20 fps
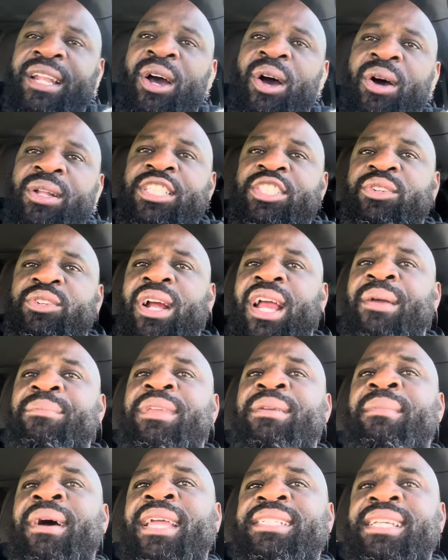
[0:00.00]
on and try and
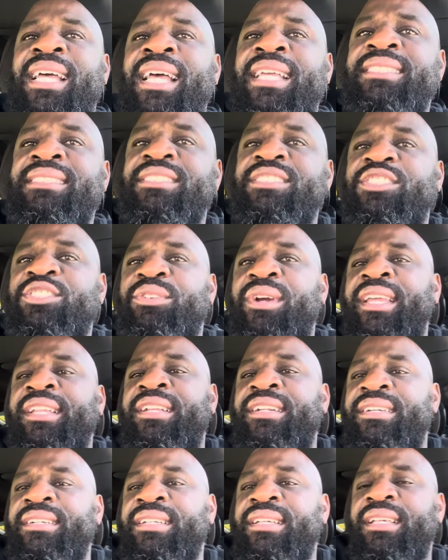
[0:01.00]
be Mike Tyson's
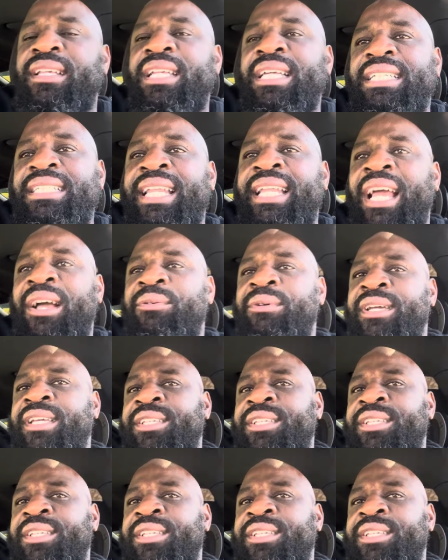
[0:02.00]
trainer. That way